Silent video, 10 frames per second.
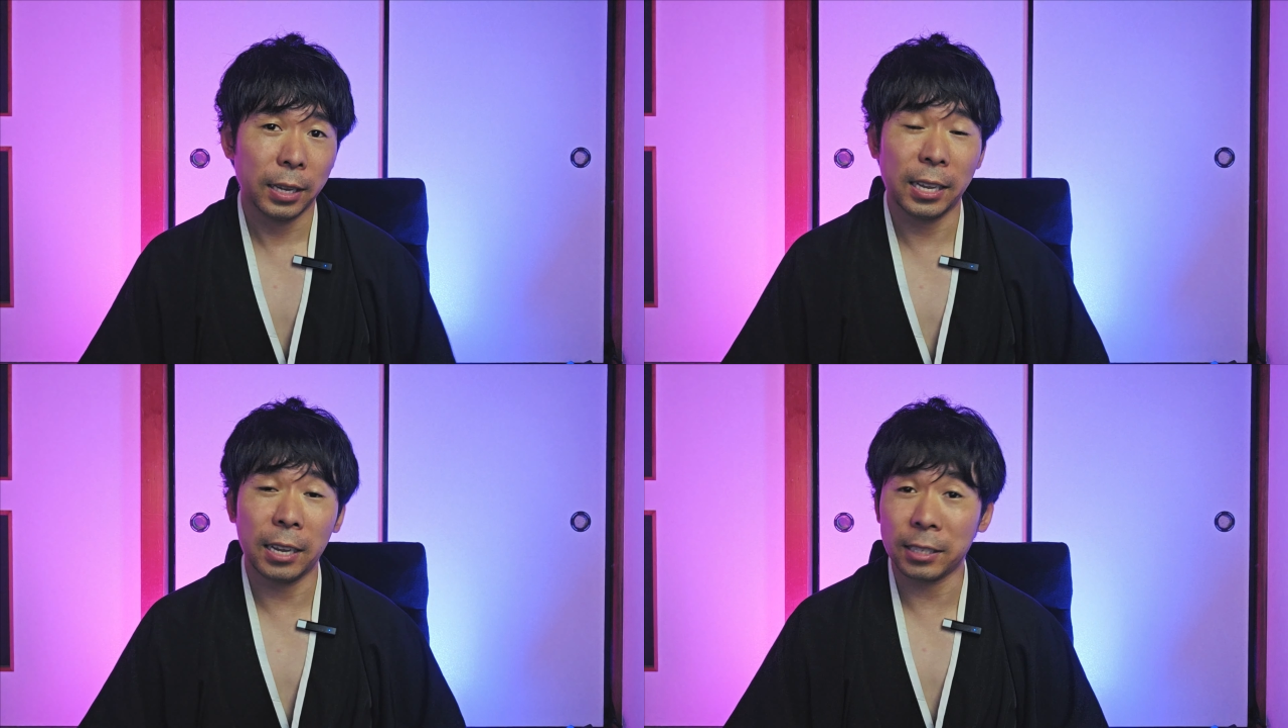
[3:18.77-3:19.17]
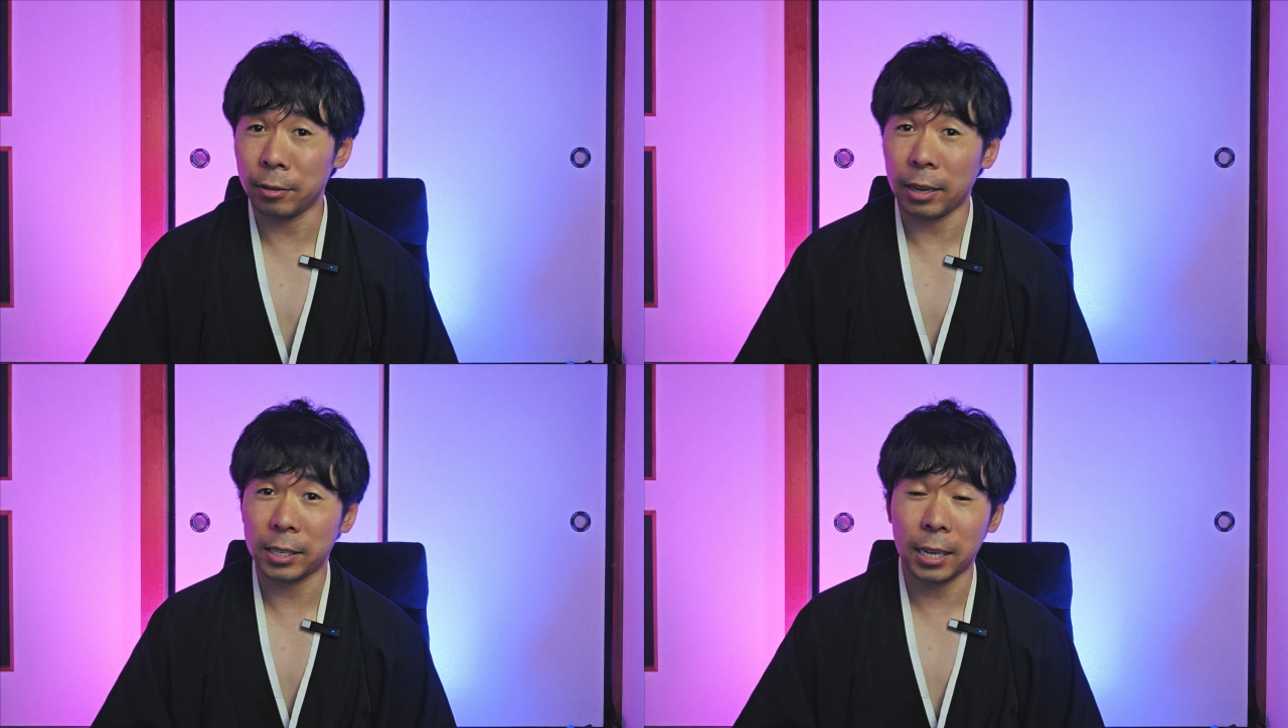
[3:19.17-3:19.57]
And
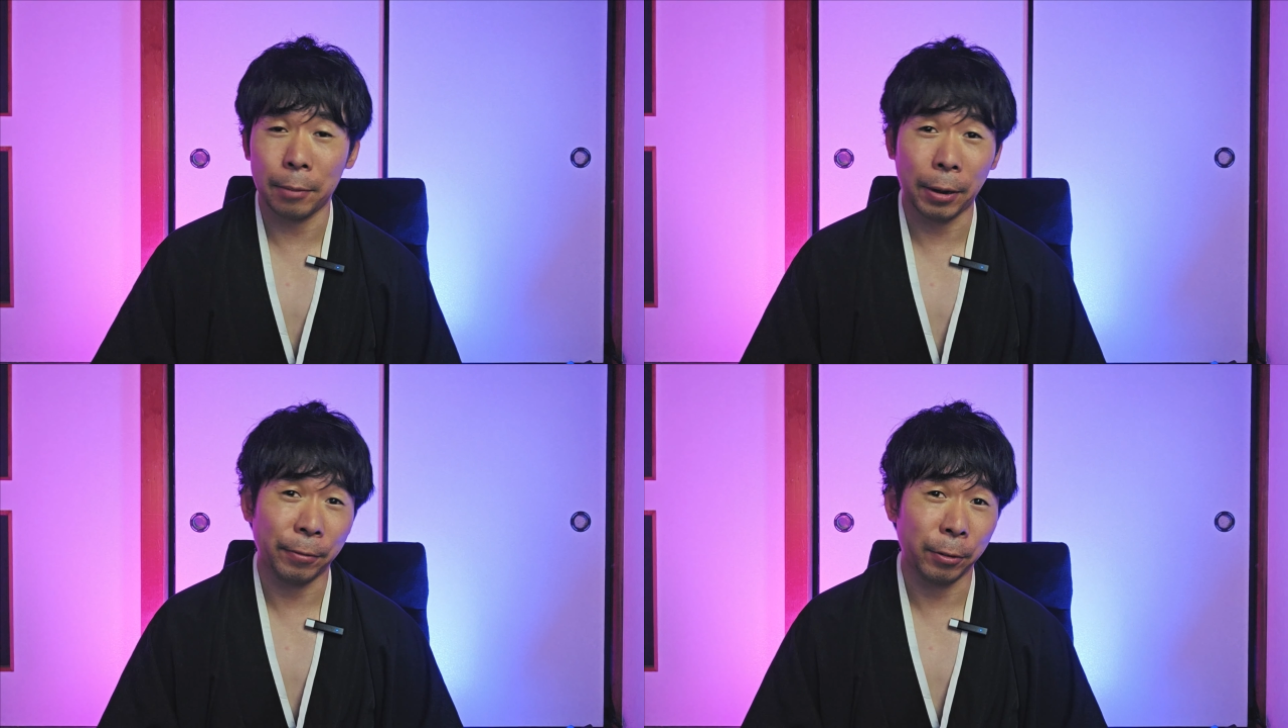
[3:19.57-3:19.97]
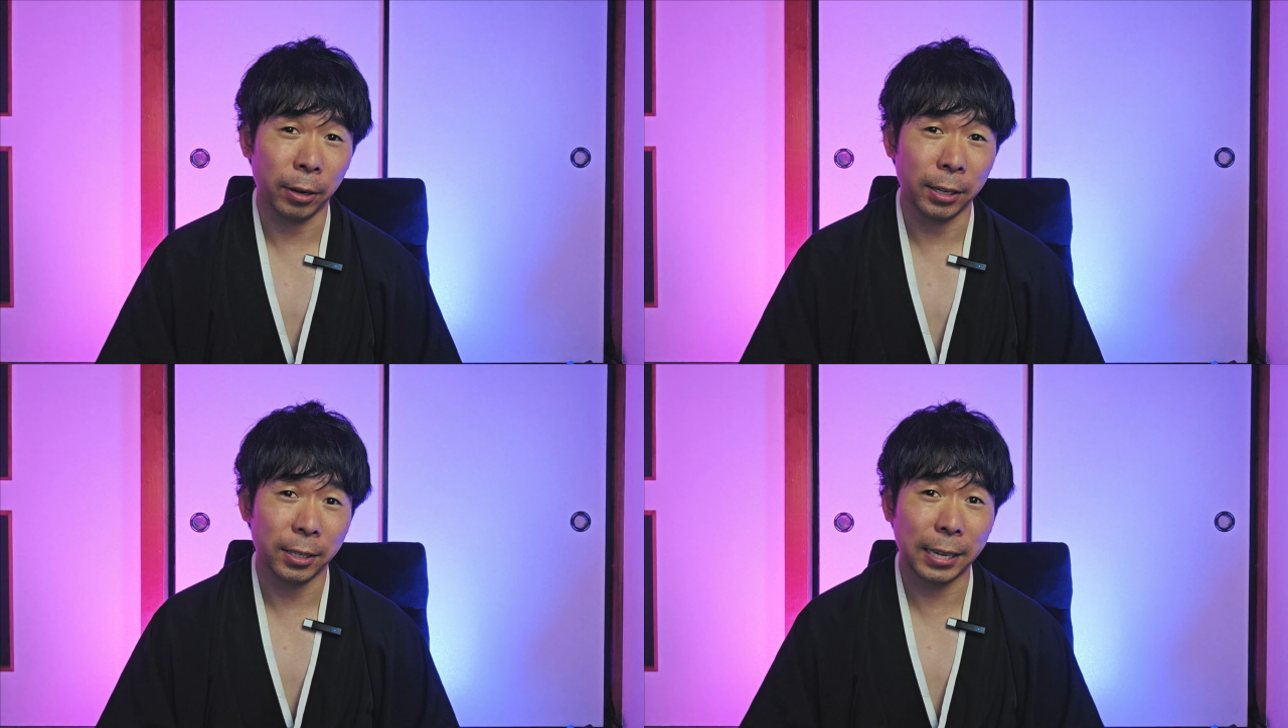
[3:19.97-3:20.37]
until next time,
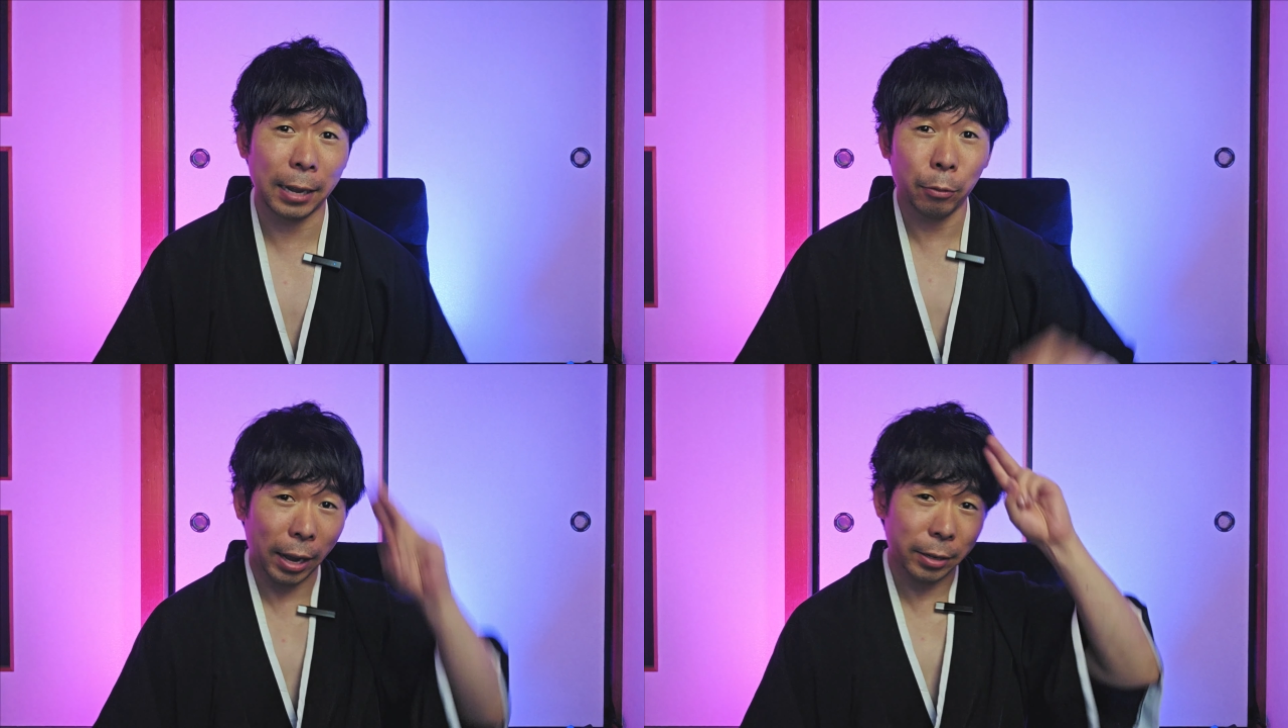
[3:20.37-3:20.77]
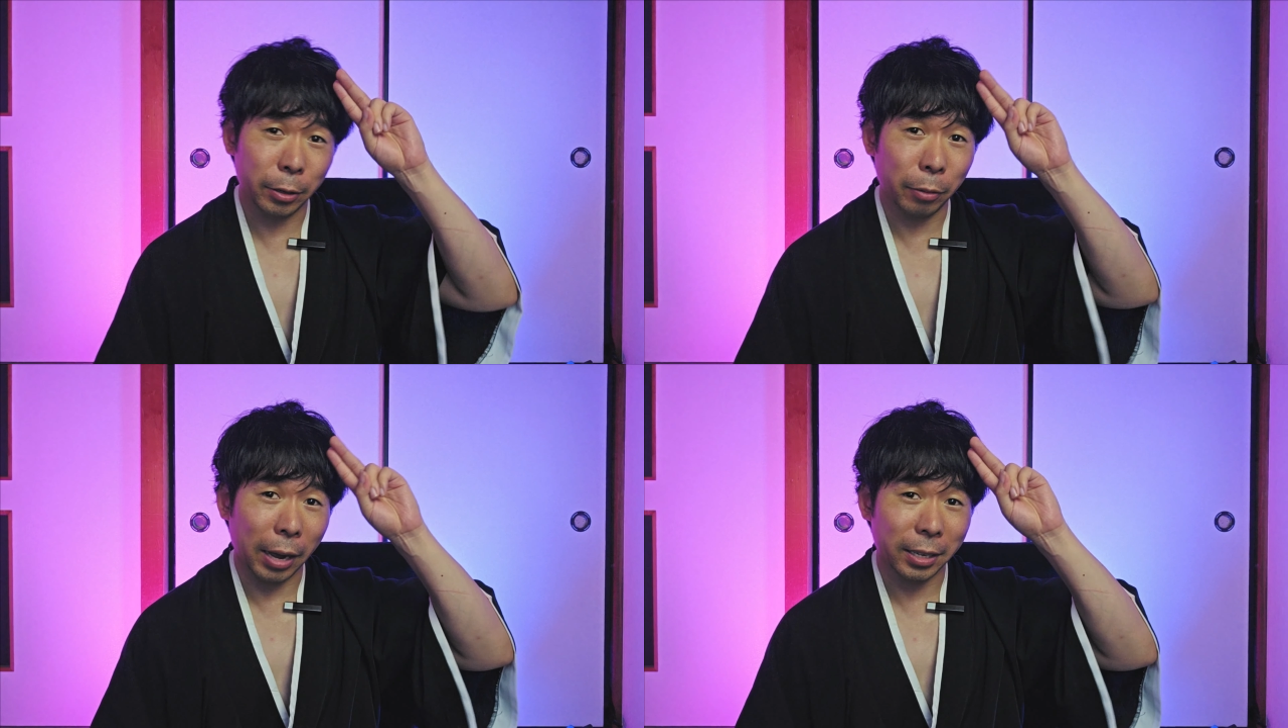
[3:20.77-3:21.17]
everyone, stay
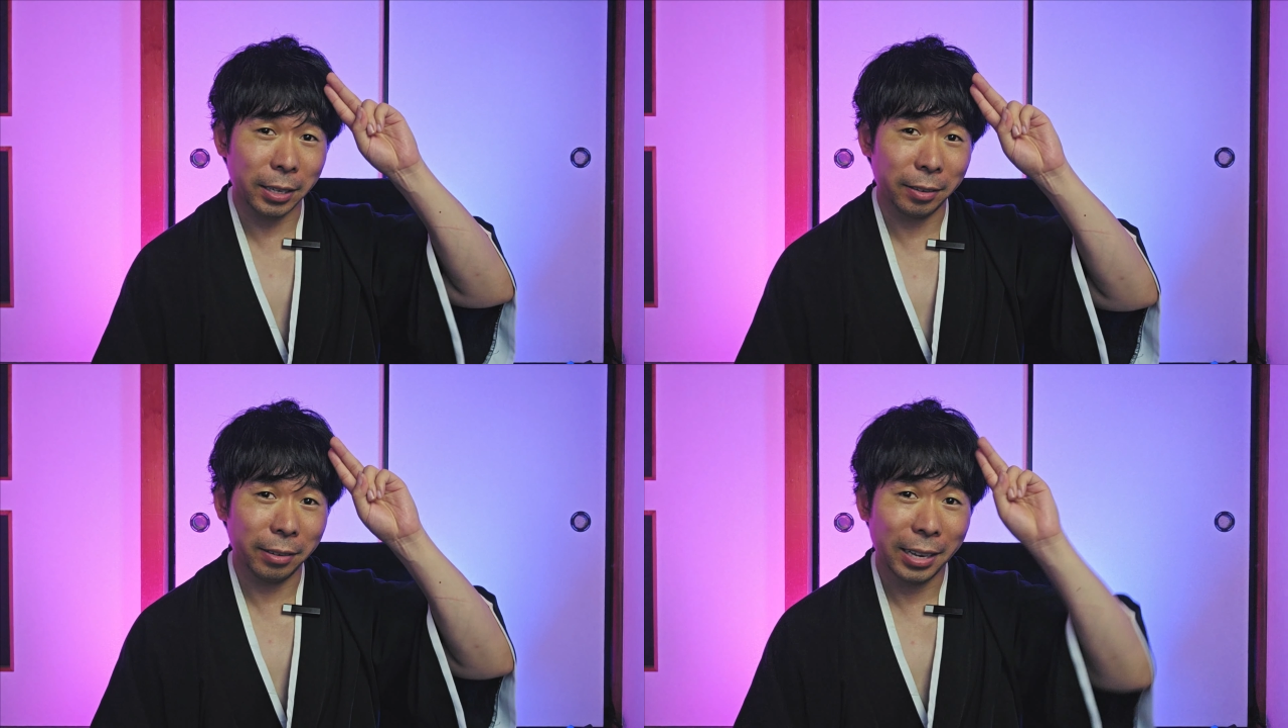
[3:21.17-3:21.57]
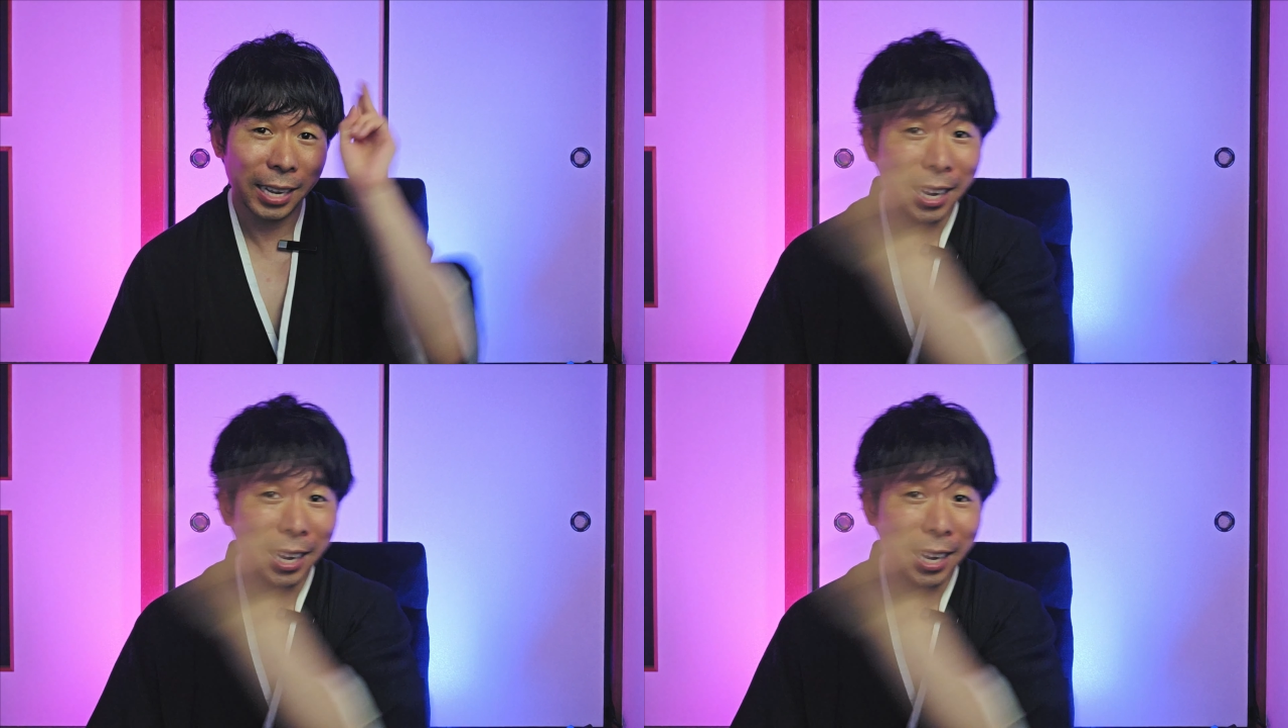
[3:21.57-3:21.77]
waku waku.